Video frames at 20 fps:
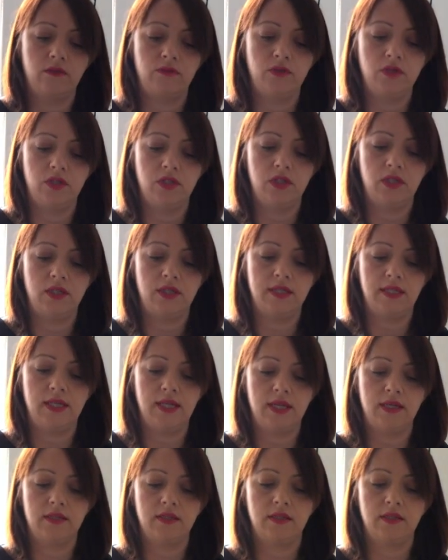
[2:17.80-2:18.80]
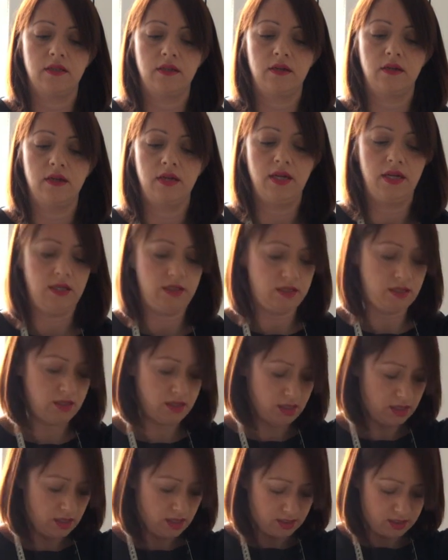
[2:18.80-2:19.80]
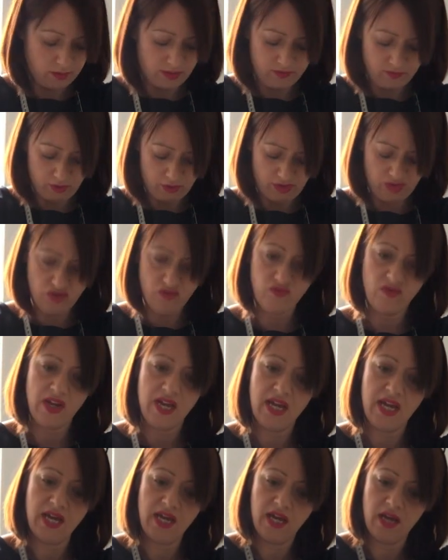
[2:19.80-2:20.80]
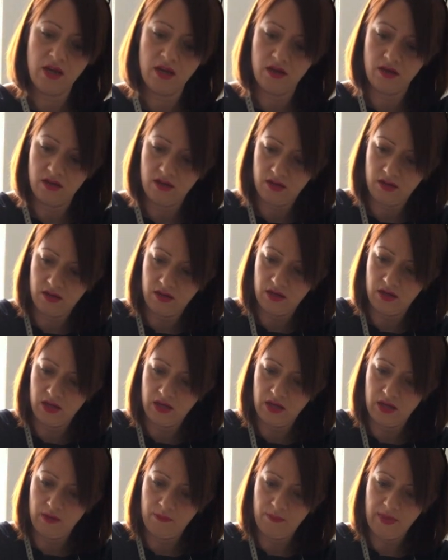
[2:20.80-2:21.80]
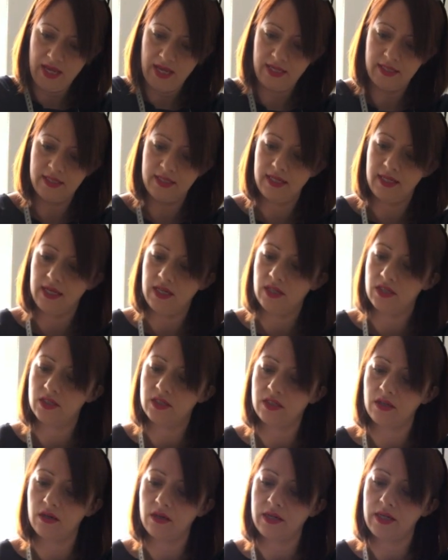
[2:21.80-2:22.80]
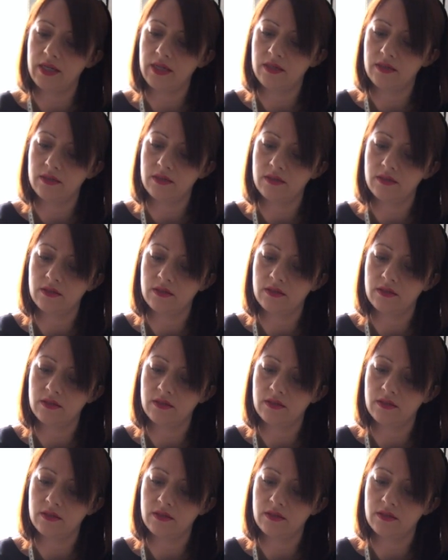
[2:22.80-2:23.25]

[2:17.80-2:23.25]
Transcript: Just do this last side. So I've got 3 pins in each side.